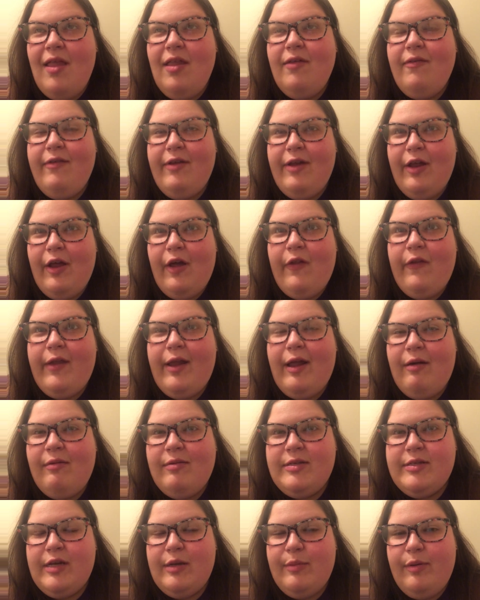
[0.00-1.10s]
video that I
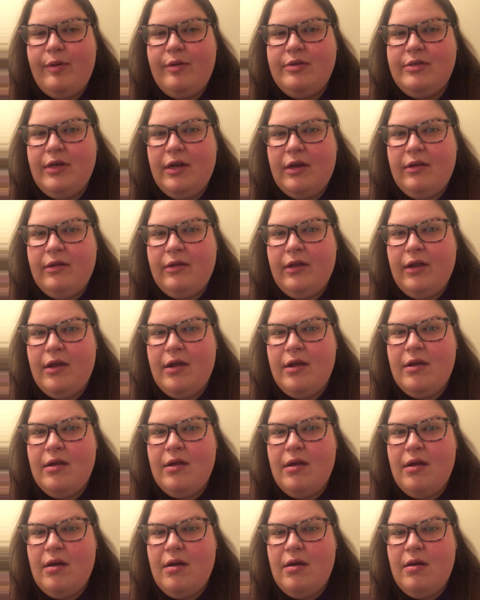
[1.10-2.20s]
was gonna post
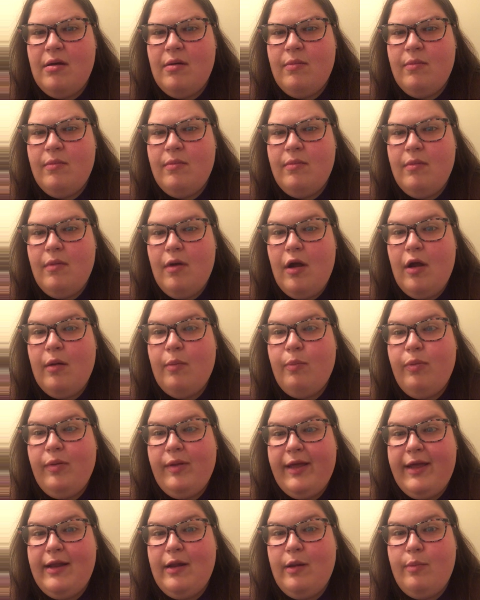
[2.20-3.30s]
earlier, or
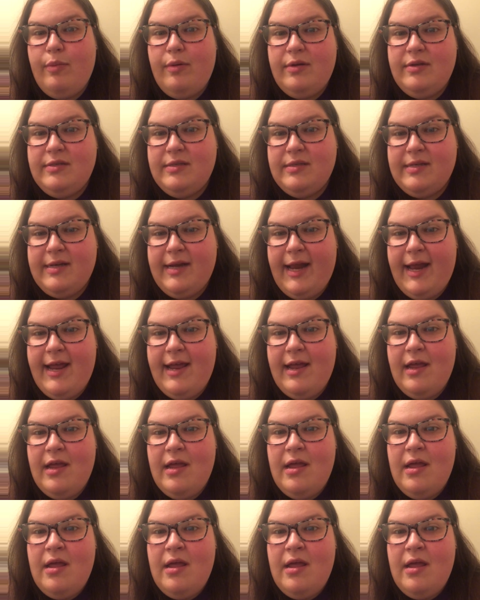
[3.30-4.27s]
plan on posting today.